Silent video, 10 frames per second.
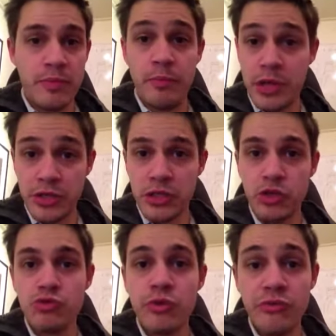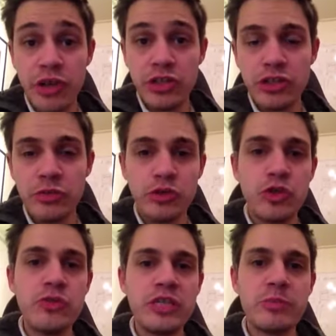person who's referred you
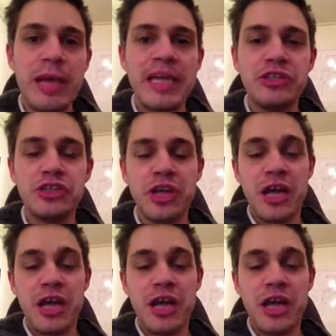to this page